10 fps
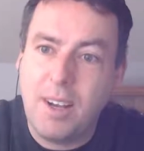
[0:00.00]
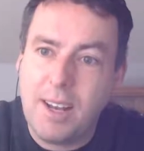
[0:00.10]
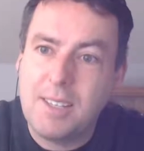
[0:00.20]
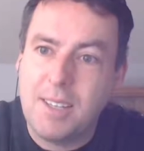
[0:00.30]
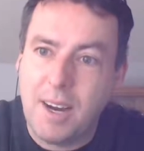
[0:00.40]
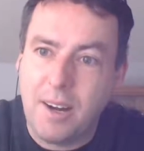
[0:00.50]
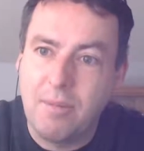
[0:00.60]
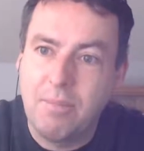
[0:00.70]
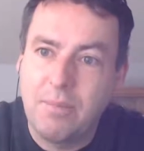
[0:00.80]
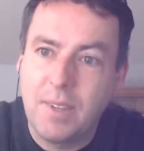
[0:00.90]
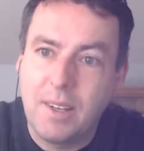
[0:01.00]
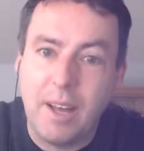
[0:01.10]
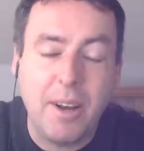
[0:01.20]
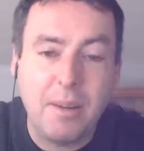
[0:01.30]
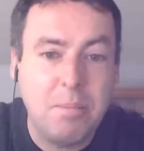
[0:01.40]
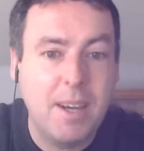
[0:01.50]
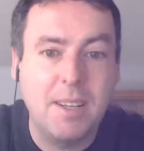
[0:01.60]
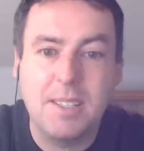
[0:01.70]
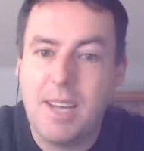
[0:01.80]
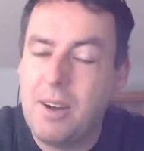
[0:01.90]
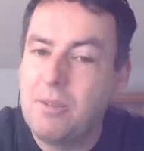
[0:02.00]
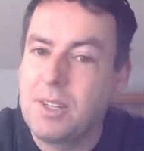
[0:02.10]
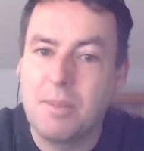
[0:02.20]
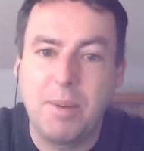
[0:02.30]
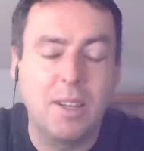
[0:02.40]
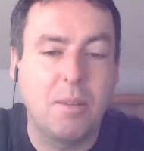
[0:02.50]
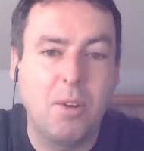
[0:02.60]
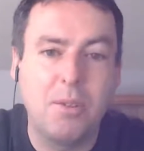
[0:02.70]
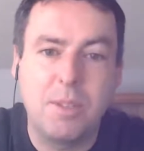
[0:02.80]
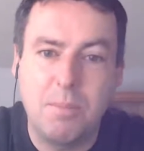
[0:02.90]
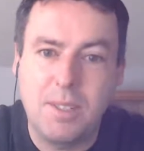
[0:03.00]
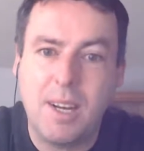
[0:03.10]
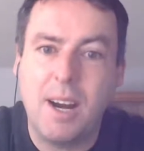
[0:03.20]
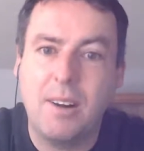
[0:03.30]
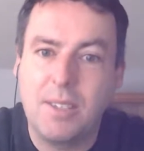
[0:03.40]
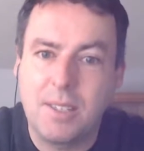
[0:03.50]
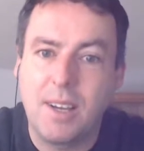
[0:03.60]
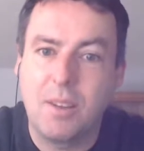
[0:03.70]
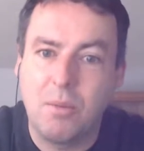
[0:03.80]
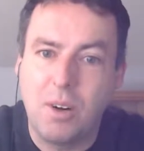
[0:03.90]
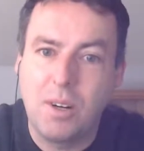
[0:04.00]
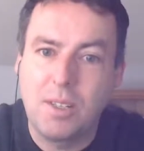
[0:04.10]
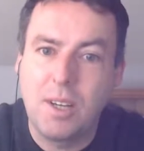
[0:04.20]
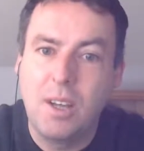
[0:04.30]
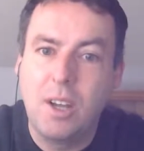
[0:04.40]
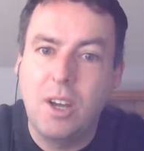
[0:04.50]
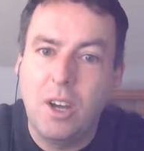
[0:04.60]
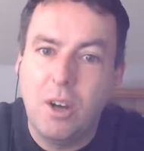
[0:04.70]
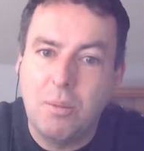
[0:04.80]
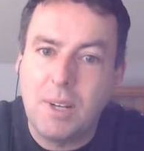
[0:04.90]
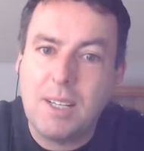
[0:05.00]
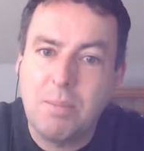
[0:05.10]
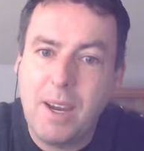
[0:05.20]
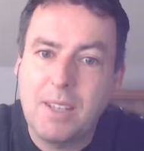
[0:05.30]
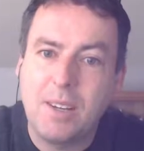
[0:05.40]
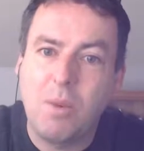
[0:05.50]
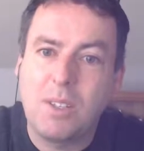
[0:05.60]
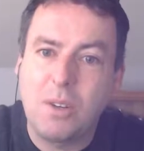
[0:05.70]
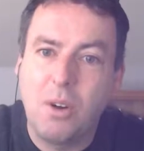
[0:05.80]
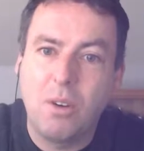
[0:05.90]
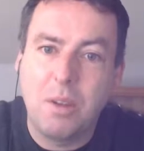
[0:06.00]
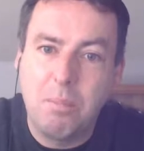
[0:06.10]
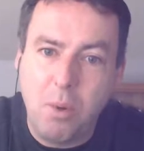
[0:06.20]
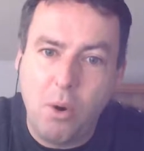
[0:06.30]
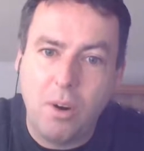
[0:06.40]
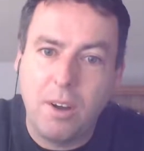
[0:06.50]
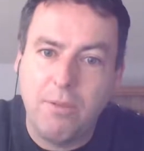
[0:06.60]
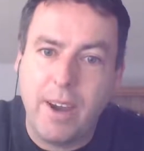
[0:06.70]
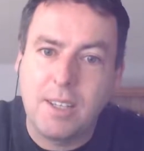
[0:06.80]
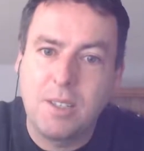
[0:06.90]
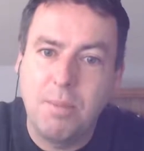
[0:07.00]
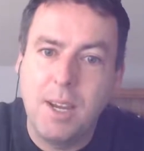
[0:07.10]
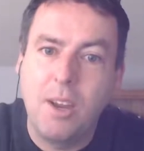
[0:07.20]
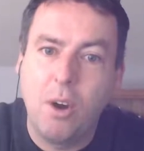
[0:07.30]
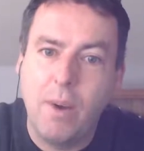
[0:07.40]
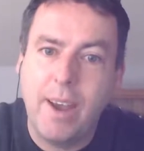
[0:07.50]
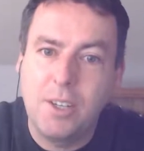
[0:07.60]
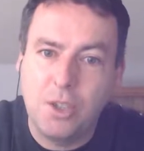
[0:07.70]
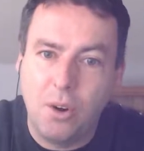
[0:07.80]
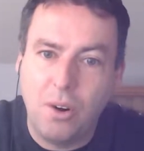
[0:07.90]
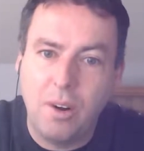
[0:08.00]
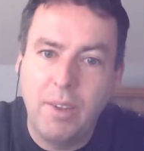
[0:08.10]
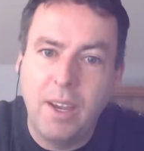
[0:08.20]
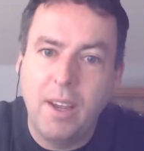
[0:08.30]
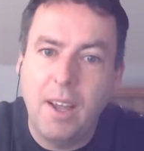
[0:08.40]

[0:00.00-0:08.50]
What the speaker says: breathe less air. Now, that may sound as being the most bizarrest thing in the world, but that's based on what's called the Bohr effect, B-O-H-R,